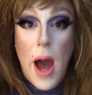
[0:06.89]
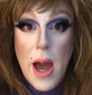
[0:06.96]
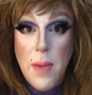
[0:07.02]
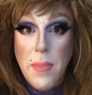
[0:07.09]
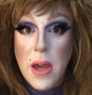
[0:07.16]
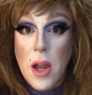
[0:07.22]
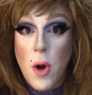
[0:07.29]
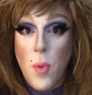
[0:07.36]
I
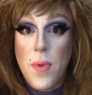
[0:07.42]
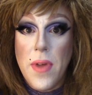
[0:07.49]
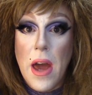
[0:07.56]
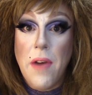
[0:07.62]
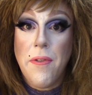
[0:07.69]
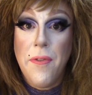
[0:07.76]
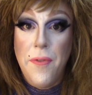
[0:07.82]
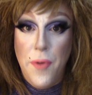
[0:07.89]
am here with
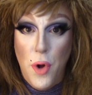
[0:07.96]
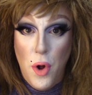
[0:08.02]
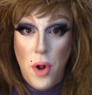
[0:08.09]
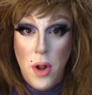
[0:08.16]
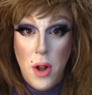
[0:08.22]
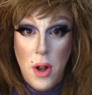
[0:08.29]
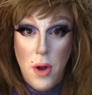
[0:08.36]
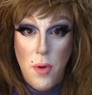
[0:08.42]
a
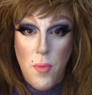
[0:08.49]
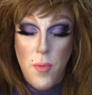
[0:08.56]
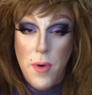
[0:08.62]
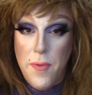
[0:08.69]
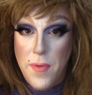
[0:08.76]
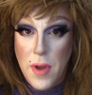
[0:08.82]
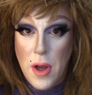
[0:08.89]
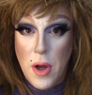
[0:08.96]
full
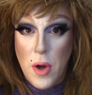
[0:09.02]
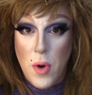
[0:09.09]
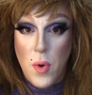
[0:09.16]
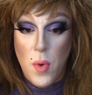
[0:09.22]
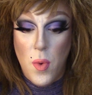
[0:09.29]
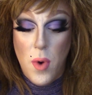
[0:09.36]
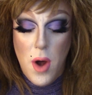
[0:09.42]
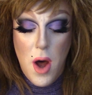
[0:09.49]

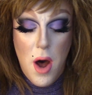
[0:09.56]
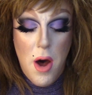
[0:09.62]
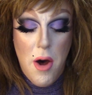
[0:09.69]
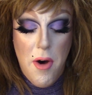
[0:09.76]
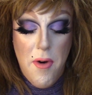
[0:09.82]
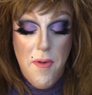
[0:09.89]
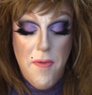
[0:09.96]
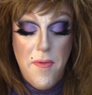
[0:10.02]
review
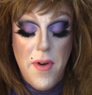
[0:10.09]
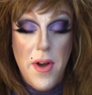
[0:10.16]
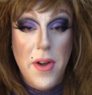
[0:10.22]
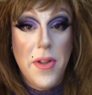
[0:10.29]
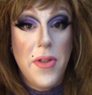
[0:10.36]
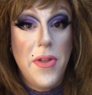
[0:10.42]
of